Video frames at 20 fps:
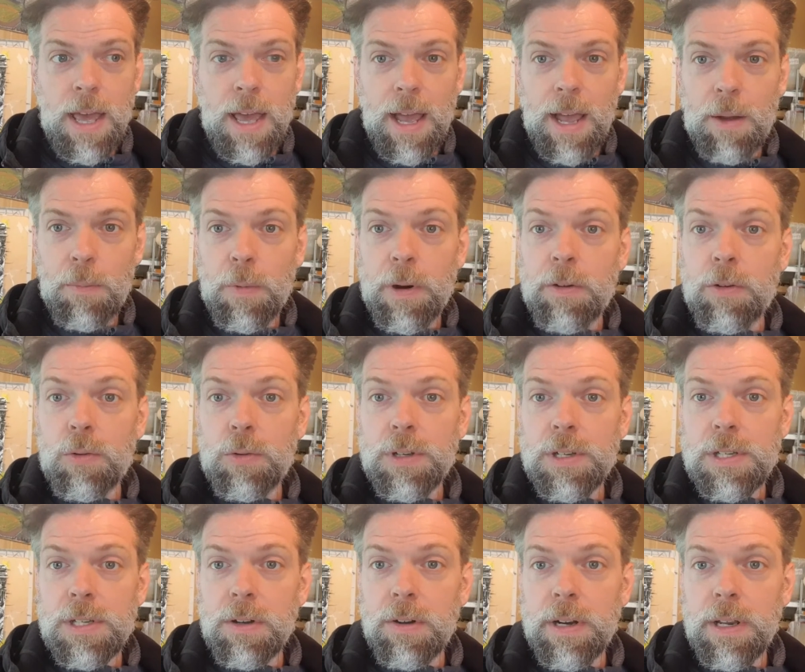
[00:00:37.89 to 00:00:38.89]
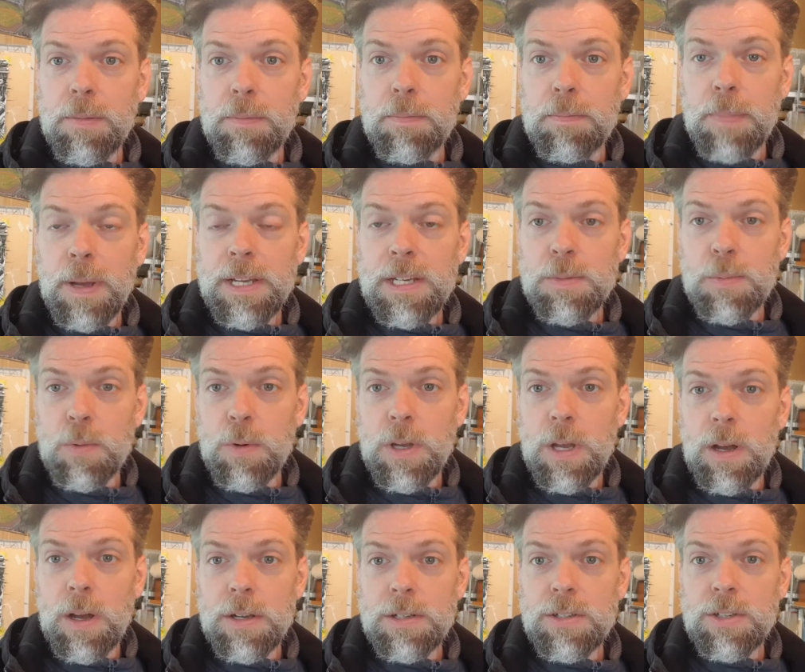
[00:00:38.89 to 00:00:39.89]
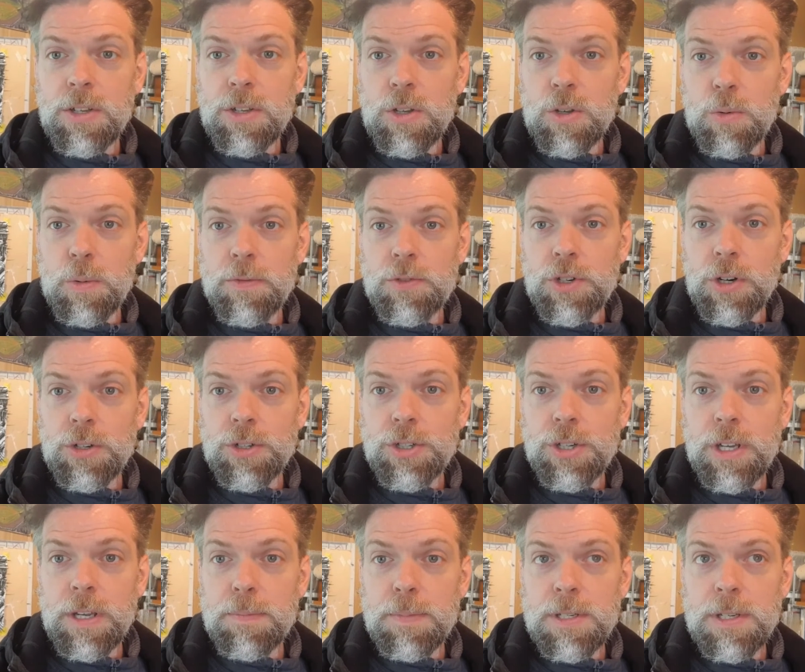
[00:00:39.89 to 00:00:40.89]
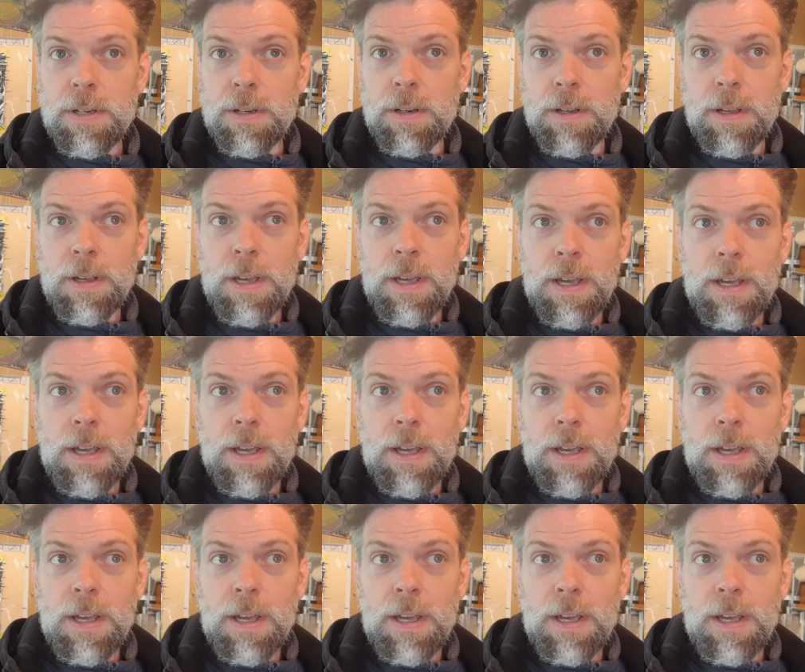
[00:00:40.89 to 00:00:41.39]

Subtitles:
and we're all designing baseball cards to do with Josh Gibson.